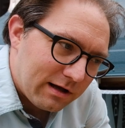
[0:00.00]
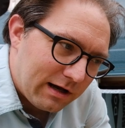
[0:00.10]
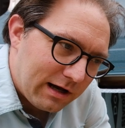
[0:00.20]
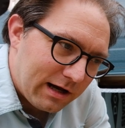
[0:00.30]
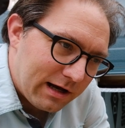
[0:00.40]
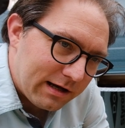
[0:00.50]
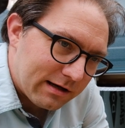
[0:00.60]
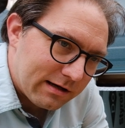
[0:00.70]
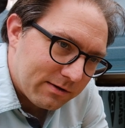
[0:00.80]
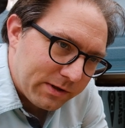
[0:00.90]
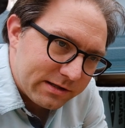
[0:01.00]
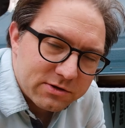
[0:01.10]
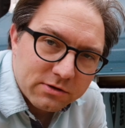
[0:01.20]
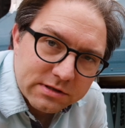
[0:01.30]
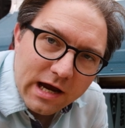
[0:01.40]
I went and
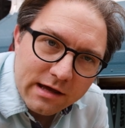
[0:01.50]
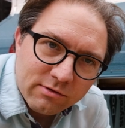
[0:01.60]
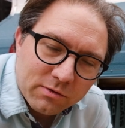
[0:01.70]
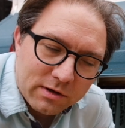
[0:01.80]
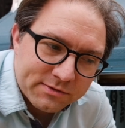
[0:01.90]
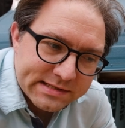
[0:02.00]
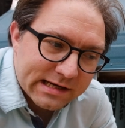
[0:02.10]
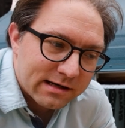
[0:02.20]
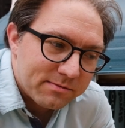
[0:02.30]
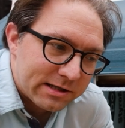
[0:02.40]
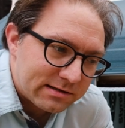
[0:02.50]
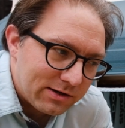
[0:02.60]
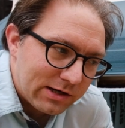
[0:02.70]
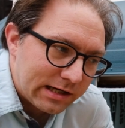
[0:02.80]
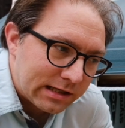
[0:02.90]
told Catherine what I was thinking about
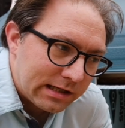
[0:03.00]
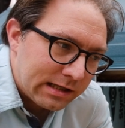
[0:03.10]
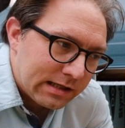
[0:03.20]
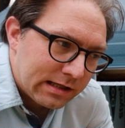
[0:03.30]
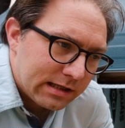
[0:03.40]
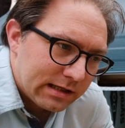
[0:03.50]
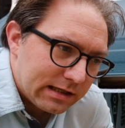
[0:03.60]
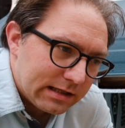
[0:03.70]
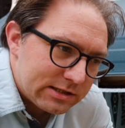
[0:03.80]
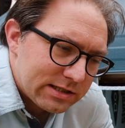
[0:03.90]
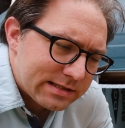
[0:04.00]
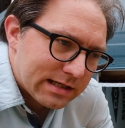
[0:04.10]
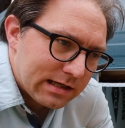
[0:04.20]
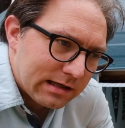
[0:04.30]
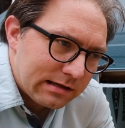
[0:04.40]
doing, and she
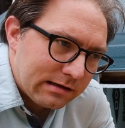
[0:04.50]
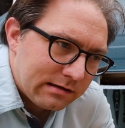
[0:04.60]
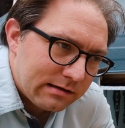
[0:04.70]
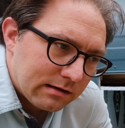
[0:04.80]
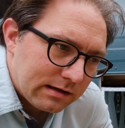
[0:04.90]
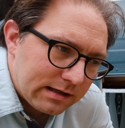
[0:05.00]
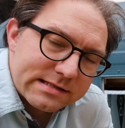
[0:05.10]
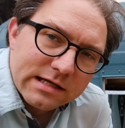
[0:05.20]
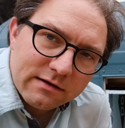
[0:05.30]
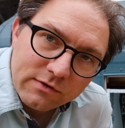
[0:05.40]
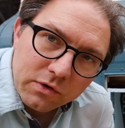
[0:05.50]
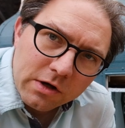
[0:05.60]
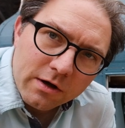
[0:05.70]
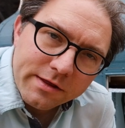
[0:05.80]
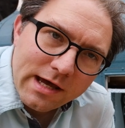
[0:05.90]
said, instead of doing
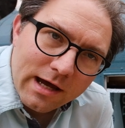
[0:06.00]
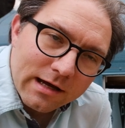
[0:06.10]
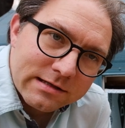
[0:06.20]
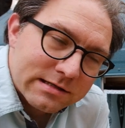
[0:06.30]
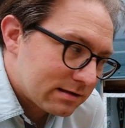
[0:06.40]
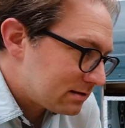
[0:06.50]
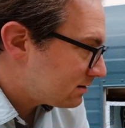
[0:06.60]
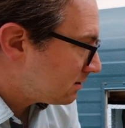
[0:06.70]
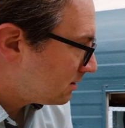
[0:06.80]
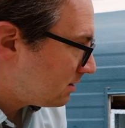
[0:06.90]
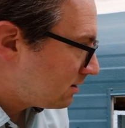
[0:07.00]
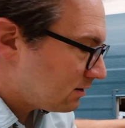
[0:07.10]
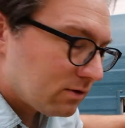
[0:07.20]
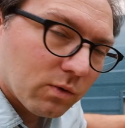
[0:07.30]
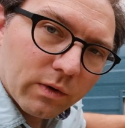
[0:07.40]
all that,
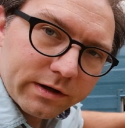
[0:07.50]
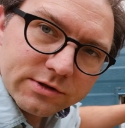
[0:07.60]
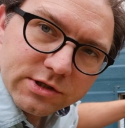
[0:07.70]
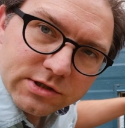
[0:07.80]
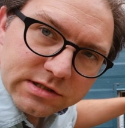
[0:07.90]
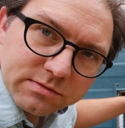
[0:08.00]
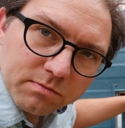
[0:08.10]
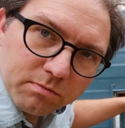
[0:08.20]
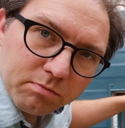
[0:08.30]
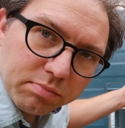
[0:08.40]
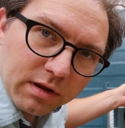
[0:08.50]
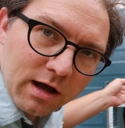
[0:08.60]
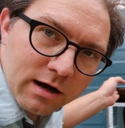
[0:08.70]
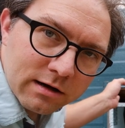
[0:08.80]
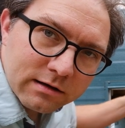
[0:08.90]
why don't you just
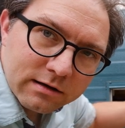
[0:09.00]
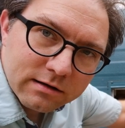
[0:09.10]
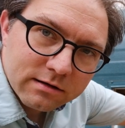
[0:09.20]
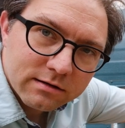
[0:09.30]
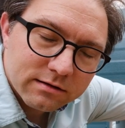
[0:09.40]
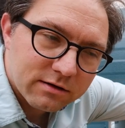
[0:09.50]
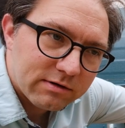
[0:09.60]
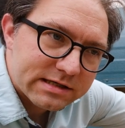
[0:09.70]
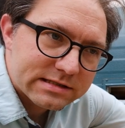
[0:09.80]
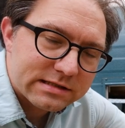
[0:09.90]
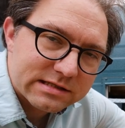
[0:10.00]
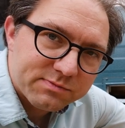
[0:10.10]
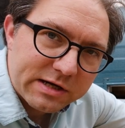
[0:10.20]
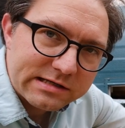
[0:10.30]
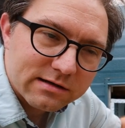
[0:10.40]
block the rest of the
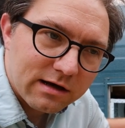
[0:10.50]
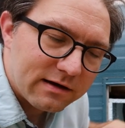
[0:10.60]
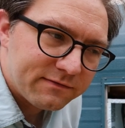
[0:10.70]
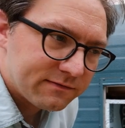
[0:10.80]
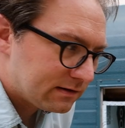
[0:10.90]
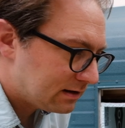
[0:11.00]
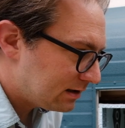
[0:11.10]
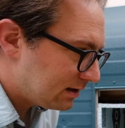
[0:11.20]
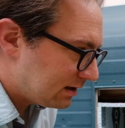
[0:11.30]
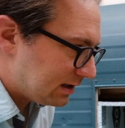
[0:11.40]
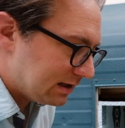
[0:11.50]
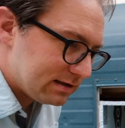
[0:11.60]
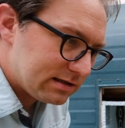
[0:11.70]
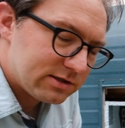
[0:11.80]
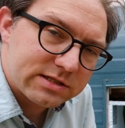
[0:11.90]
space off
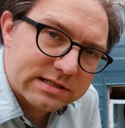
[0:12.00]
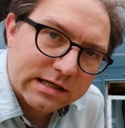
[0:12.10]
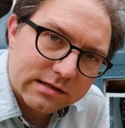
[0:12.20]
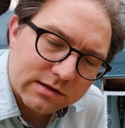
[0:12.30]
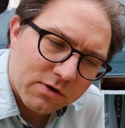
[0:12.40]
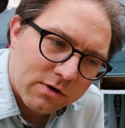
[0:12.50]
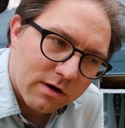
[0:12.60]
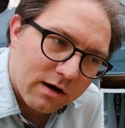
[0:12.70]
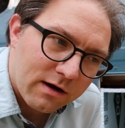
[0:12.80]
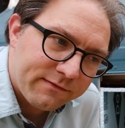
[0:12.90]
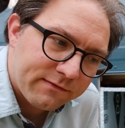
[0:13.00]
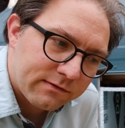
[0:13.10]
and then just take the door off